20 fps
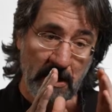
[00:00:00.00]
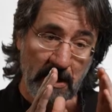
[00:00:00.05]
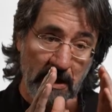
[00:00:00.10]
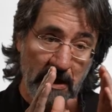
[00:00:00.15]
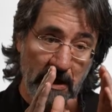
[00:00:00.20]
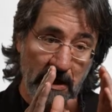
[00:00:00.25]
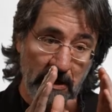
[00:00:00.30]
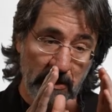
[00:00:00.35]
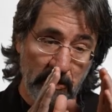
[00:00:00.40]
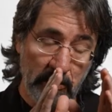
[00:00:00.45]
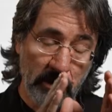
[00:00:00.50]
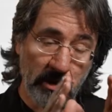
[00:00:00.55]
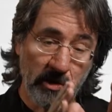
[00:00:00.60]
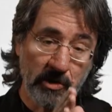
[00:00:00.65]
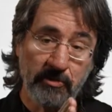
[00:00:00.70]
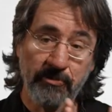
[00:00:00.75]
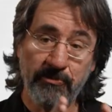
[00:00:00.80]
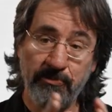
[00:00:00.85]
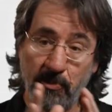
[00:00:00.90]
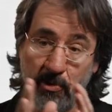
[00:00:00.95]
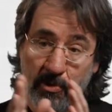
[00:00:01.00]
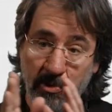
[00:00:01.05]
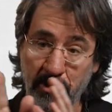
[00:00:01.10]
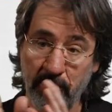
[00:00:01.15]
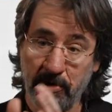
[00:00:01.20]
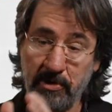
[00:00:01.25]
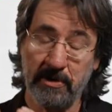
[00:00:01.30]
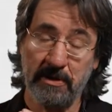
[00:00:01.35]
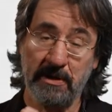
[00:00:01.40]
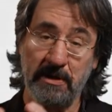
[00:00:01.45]
uh, look
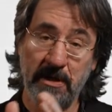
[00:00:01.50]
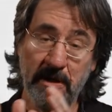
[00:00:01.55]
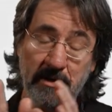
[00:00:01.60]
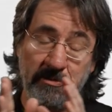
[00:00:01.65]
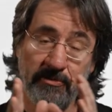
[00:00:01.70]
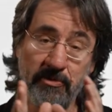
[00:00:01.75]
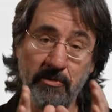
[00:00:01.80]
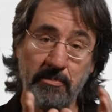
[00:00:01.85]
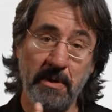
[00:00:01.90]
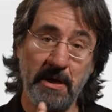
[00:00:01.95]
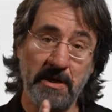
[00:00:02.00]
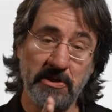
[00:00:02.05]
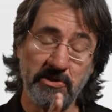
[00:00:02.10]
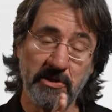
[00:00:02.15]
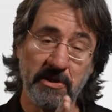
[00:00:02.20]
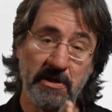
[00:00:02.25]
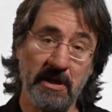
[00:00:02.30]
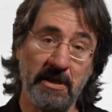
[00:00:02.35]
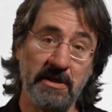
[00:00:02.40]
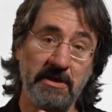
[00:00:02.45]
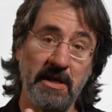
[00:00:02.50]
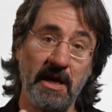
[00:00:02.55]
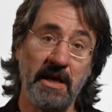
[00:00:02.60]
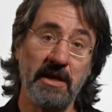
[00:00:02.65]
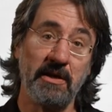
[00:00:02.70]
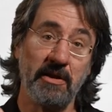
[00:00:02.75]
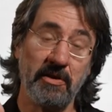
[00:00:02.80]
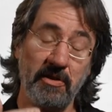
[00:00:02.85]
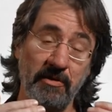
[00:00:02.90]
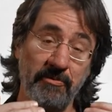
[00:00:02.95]
for information and
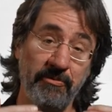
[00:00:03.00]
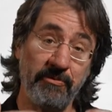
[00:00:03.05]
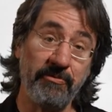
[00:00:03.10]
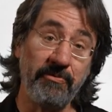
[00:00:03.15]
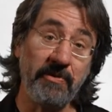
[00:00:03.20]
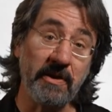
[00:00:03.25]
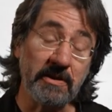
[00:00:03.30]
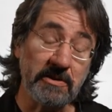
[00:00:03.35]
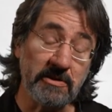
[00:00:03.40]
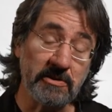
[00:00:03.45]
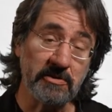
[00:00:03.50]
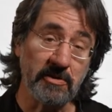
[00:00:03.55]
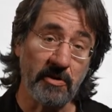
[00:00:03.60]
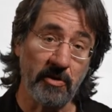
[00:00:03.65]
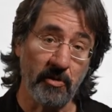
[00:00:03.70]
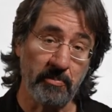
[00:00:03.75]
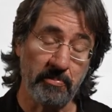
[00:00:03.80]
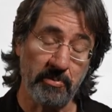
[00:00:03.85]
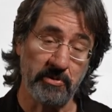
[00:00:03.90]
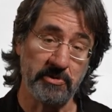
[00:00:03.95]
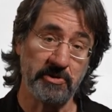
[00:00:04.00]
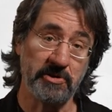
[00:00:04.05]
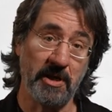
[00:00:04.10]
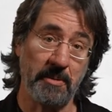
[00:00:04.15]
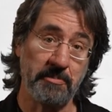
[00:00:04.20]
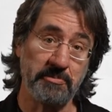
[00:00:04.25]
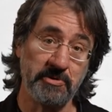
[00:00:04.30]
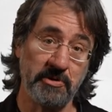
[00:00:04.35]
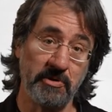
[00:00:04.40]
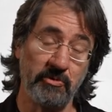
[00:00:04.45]
data that fits their
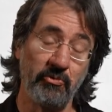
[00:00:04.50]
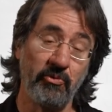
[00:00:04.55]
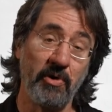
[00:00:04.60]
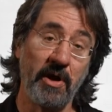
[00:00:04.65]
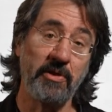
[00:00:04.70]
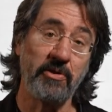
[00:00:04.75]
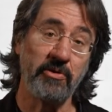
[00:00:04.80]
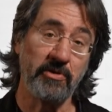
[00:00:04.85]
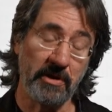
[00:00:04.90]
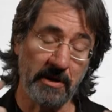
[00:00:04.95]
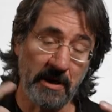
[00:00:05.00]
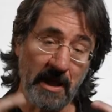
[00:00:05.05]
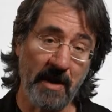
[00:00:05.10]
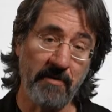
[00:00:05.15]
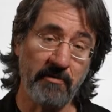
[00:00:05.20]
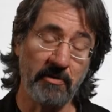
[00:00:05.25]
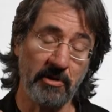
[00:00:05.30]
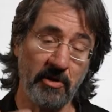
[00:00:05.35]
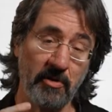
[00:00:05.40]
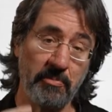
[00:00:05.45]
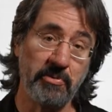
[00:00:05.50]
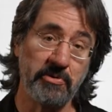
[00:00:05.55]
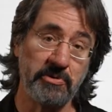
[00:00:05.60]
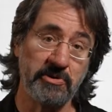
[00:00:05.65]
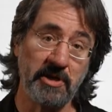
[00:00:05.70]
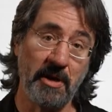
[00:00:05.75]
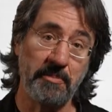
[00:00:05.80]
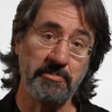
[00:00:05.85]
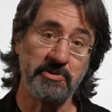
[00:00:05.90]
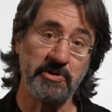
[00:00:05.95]
perception rather than having their
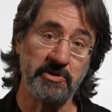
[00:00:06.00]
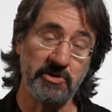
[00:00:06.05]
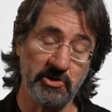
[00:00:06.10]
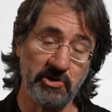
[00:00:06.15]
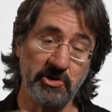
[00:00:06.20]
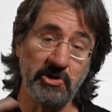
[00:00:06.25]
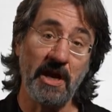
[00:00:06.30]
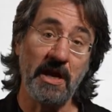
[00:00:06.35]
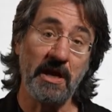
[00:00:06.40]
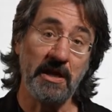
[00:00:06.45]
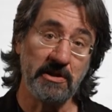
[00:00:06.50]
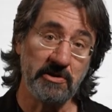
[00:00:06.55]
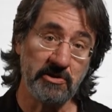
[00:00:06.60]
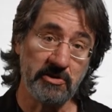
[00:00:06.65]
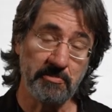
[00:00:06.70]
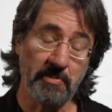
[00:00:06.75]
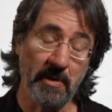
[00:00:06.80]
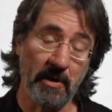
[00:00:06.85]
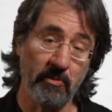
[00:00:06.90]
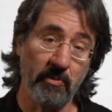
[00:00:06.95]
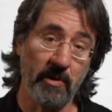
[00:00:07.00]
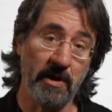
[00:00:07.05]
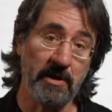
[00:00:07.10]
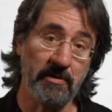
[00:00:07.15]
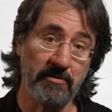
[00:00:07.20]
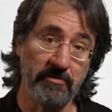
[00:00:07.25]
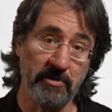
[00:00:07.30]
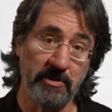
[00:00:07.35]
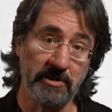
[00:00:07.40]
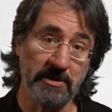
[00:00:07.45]
perceptions changed by way
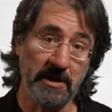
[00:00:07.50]
of the